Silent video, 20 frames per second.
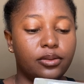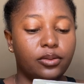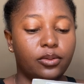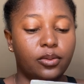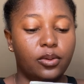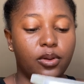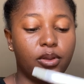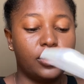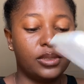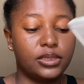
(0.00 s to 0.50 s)

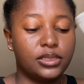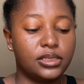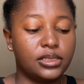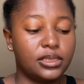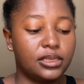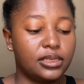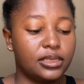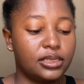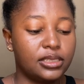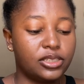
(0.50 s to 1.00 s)
was
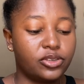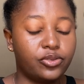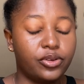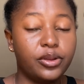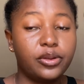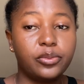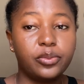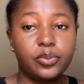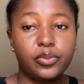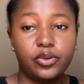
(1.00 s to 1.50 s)

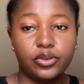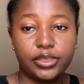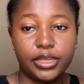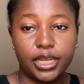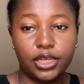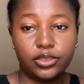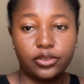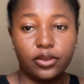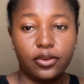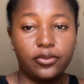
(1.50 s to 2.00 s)
screen
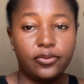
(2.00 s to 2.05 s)
protector